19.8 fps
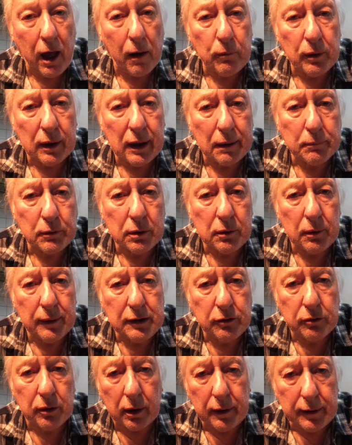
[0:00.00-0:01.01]
Well, I'm going to
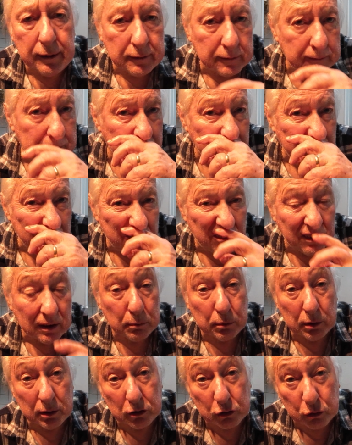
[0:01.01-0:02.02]
enjoy this dinner. Well,
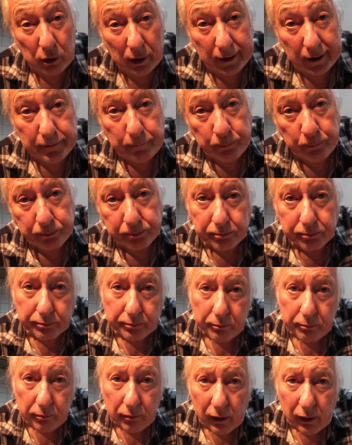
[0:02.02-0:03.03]
I'm going to try.
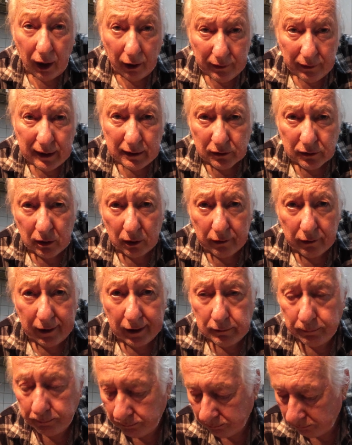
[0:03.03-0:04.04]
I think it's
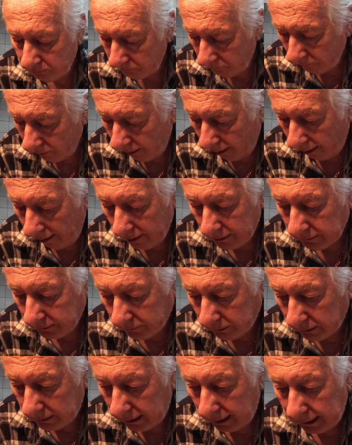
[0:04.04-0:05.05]
alright.
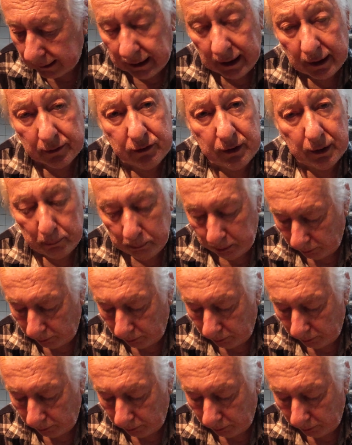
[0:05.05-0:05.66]
I can't see